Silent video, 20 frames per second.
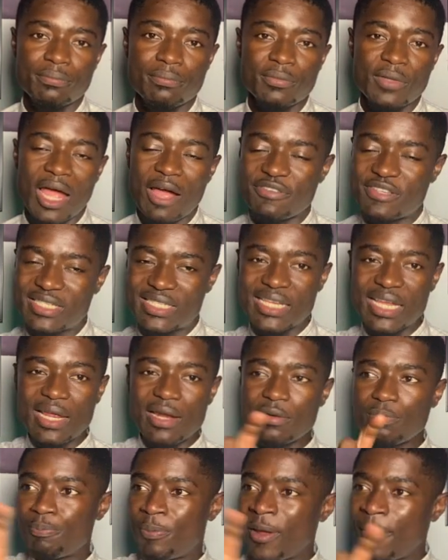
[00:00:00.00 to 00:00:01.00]
I've
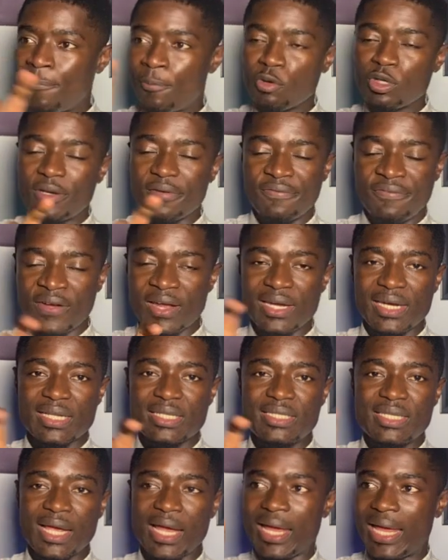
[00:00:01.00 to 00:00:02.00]
seen people defend and
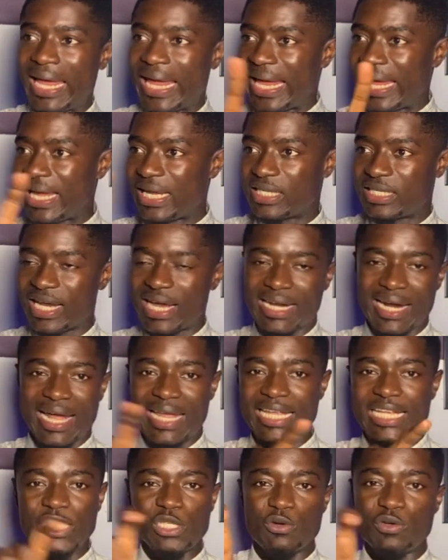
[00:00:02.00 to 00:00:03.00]
say age and
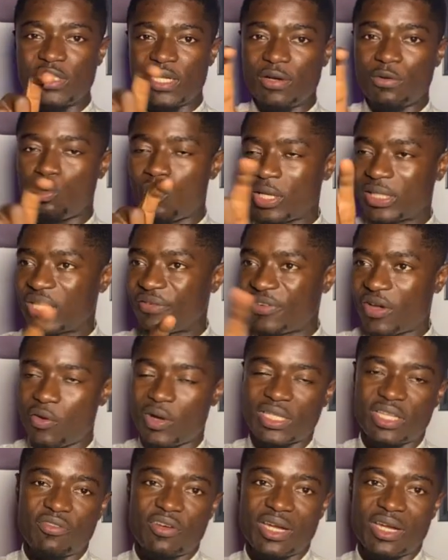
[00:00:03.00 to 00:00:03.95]
injuries and whatever.